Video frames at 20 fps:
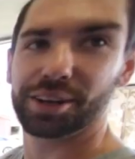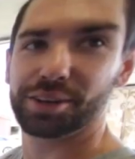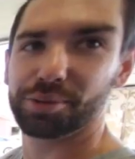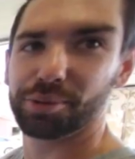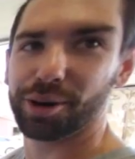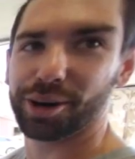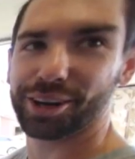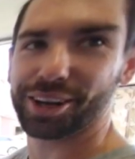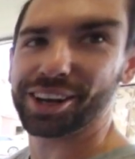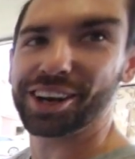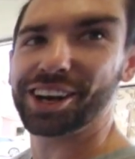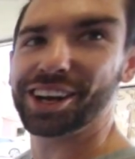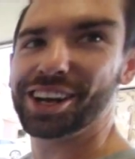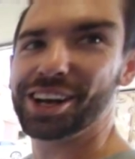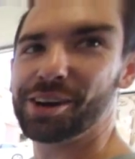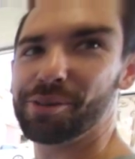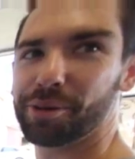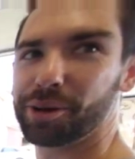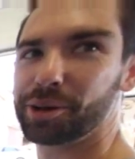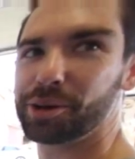It's working.
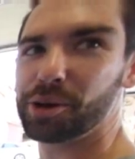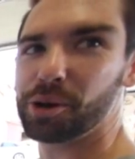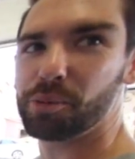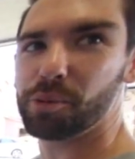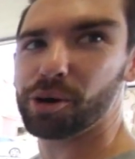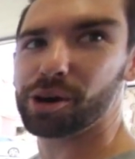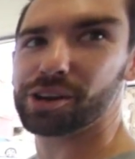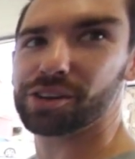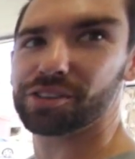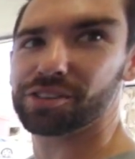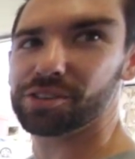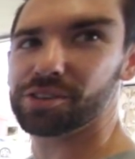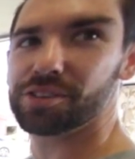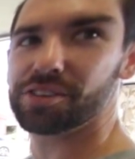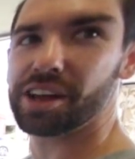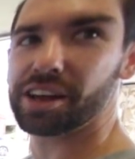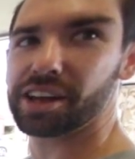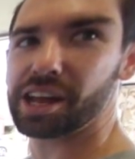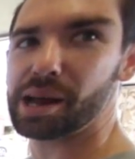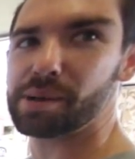We're gonna go to work as soon as
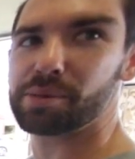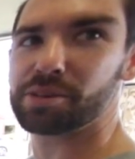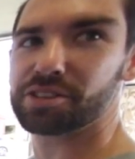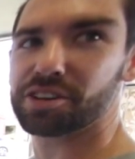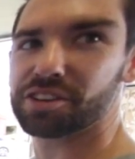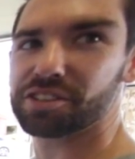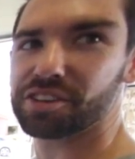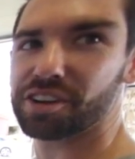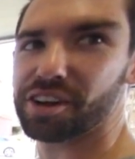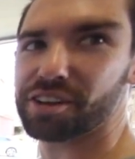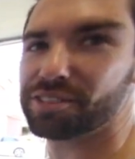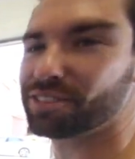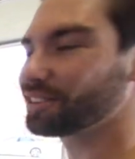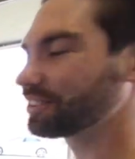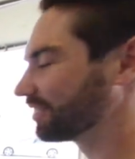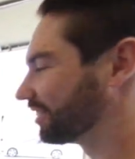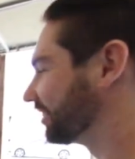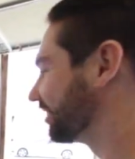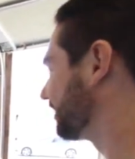that camera shuts off.